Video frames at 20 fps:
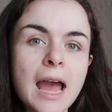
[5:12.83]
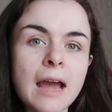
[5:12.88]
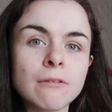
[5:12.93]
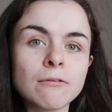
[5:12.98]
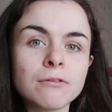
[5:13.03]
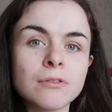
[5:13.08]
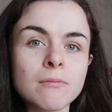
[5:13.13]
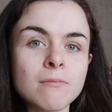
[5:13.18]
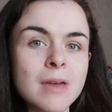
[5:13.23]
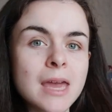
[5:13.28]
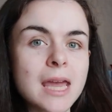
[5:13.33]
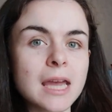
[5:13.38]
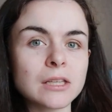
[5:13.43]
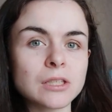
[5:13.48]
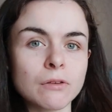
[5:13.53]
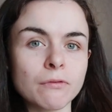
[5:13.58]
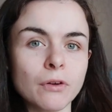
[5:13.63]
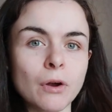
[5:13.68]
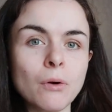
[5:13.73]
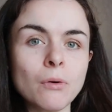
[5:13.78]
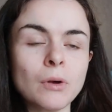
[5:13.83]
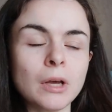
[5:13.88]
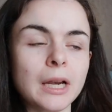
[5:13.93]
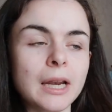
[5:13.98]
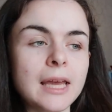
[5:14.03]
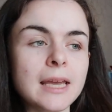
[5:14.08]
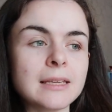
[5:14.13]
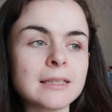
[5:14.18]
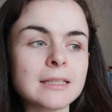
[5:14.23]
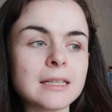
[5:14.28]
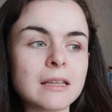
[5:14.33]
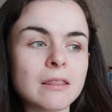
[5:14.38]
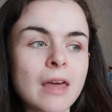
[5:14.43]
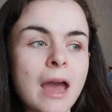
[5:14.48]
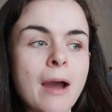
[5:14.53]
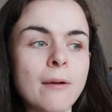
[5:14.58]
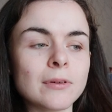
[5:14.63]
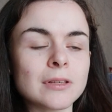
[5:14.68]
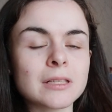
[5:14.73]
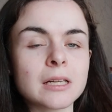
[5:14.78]
and for me as a vocalist,
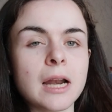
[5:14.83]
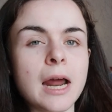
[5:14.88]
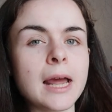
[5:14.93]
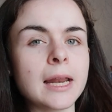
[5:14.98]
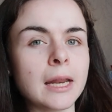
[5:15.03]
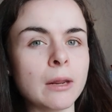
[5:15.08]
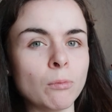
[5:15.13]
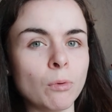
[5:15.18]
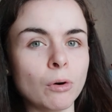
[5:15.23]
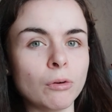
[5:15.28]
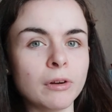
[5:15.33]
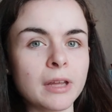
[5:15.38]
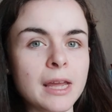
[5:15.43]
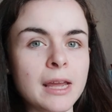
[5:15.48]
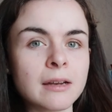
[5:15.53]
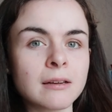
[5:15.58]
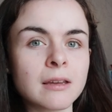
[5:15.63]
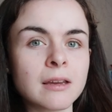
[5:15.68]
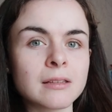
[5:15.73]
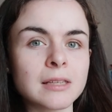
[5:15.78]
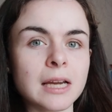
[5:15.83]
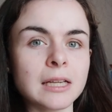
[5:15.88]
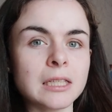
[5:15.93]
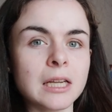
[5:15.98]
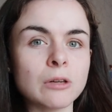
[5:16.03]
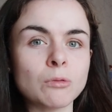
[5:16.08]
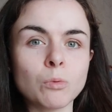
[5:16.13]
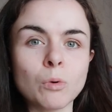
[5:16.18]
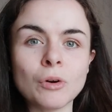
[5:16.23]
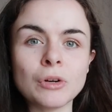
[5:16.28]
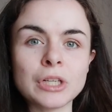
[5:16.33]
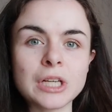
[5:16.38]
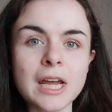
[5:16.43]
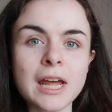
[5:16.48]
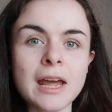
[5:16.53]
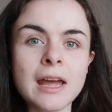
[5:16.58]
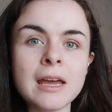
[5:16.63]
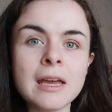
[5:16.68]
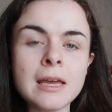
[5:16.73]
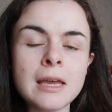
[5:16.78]
that was slightly worrying, because I did wonder,